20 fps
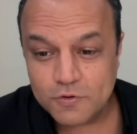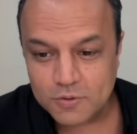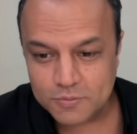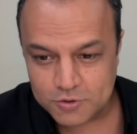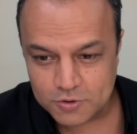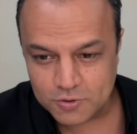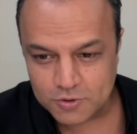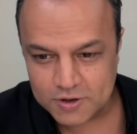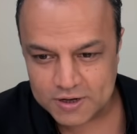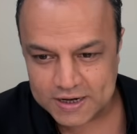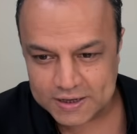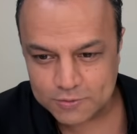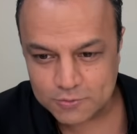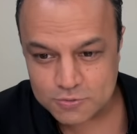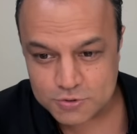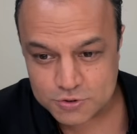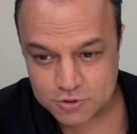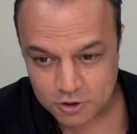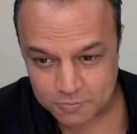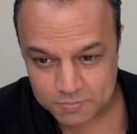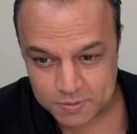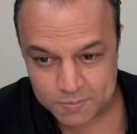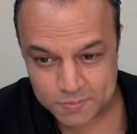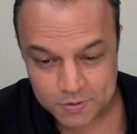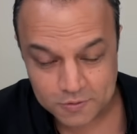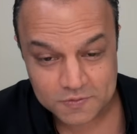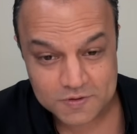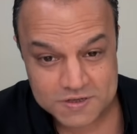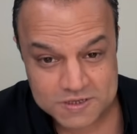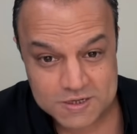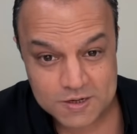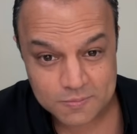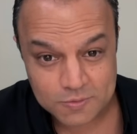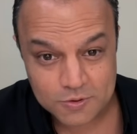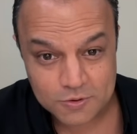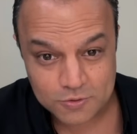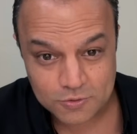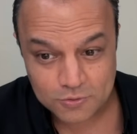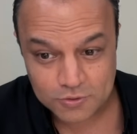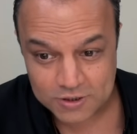You want to take 2's complement of this number
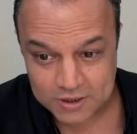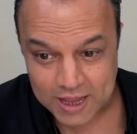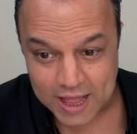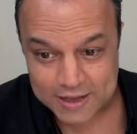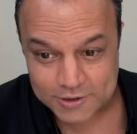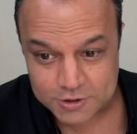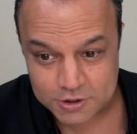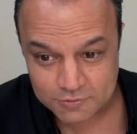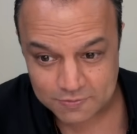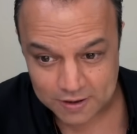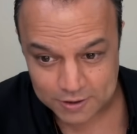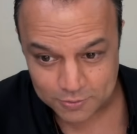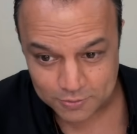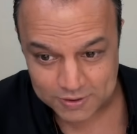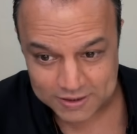to know the actual value.